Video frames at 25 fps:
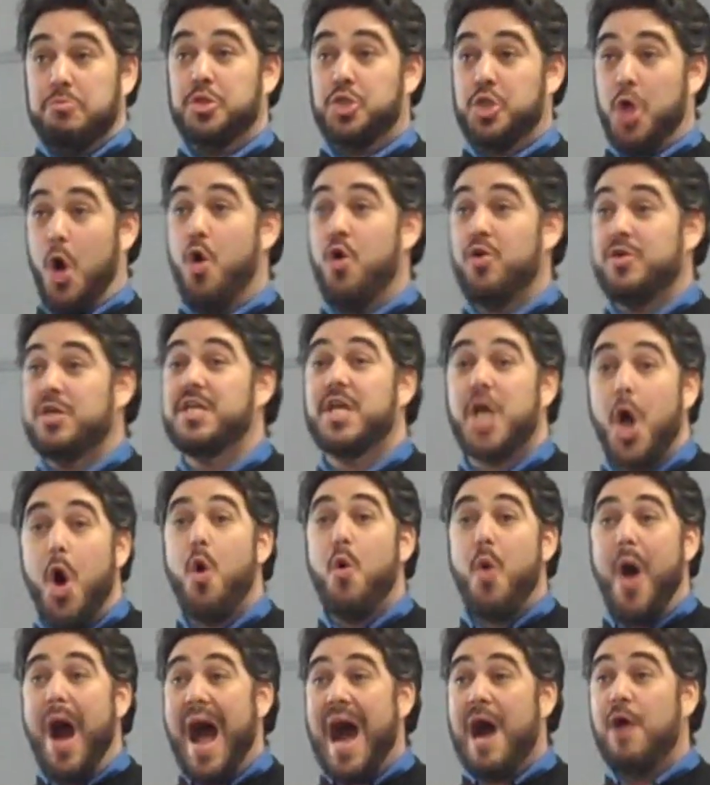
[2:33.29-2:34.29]
Don't
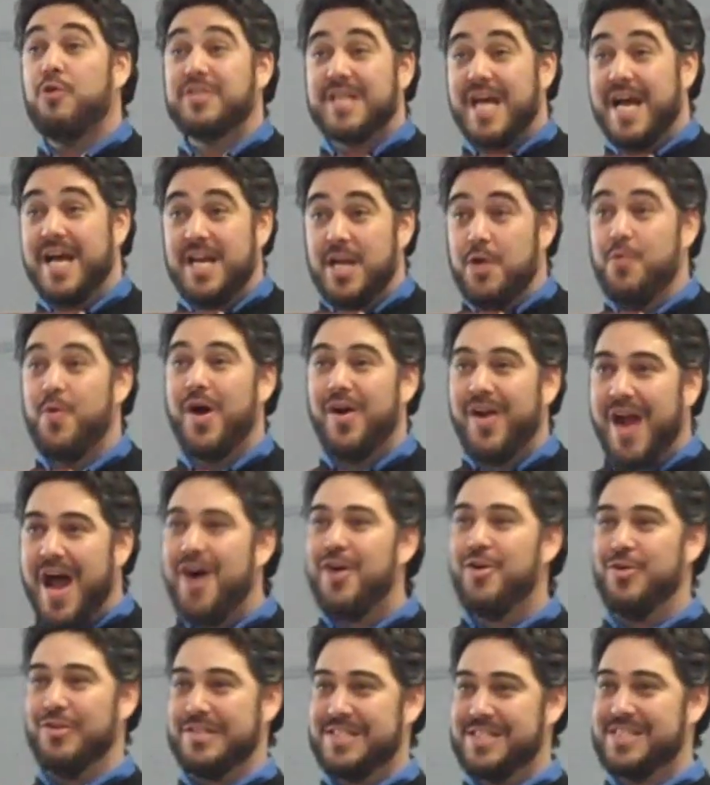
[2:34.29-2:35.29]
go out anywhere
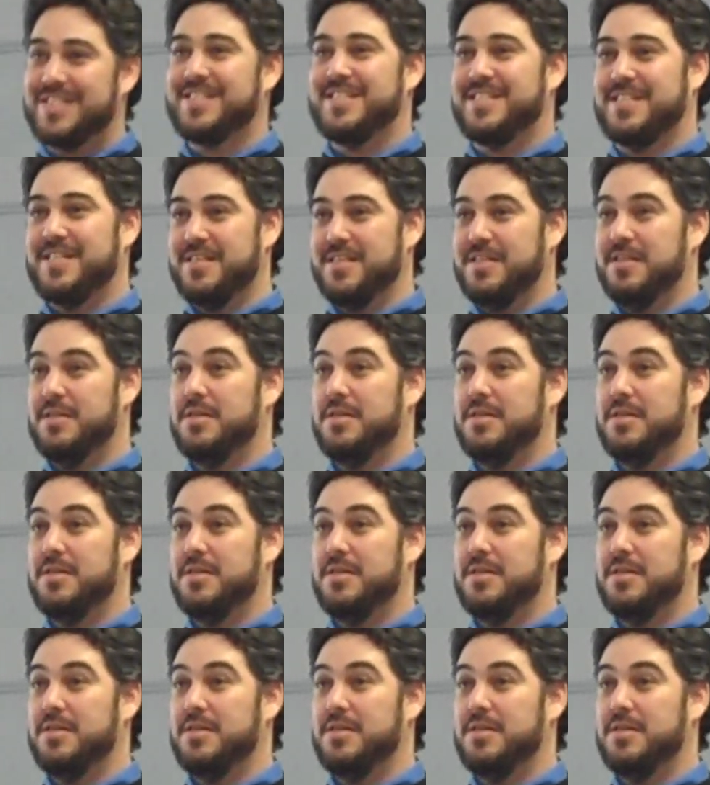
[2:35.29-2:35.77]
else.